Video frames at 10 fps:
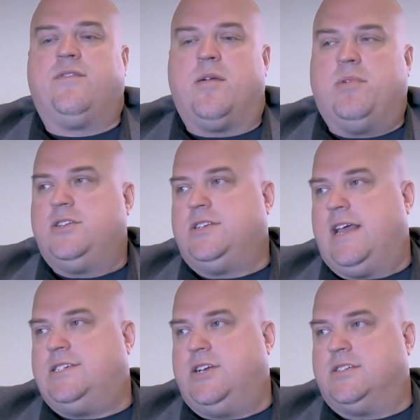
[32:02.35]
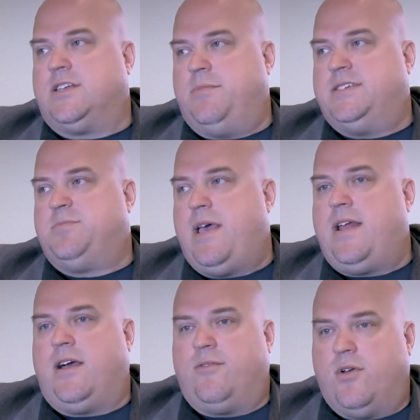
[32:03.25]
of our budget next year is going to be
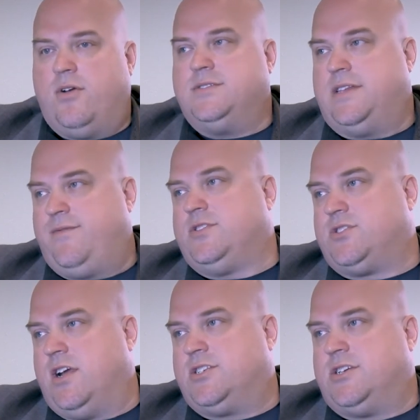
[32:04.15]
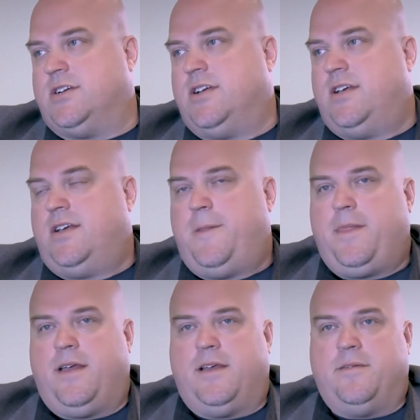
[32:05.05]
spent on roads and infrastructure.
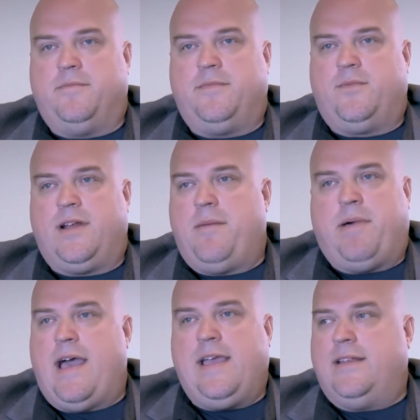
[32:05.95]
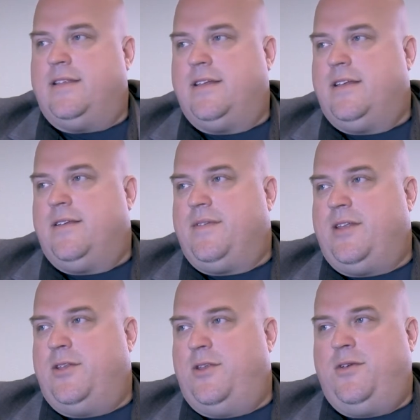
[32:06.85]
Um, we're not buying
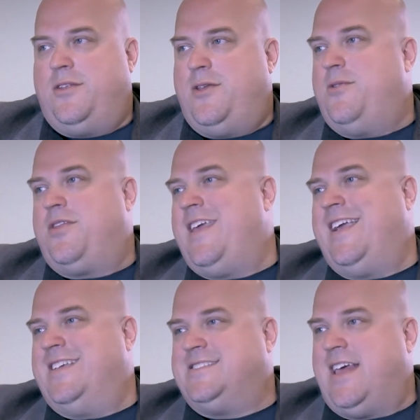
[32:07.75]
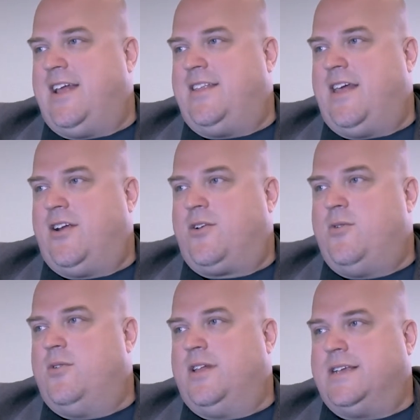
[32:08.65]
you know, new, new things that, that are
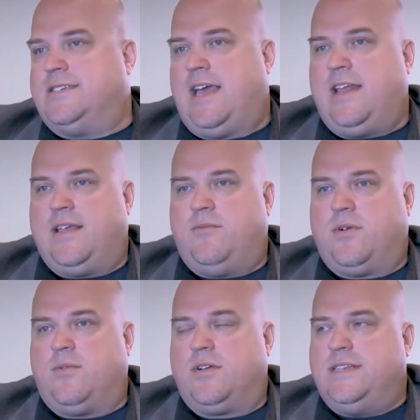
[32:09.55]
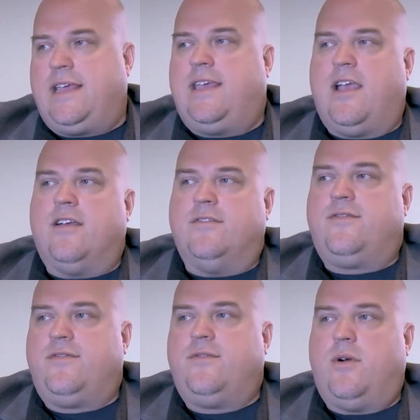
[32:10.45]
cool and exciting. We're, we're taking care
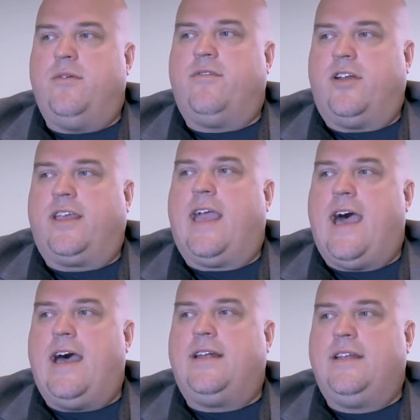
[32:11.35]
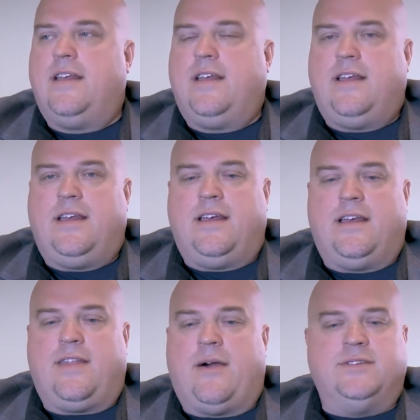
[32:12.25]
of what we've already got.
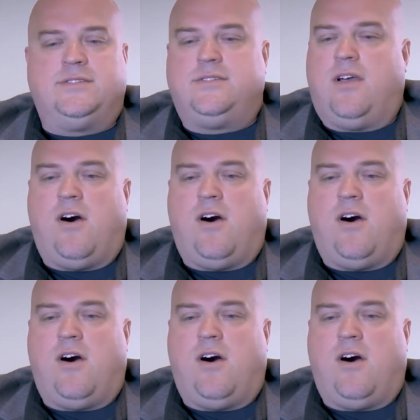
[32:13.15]
Uh, that was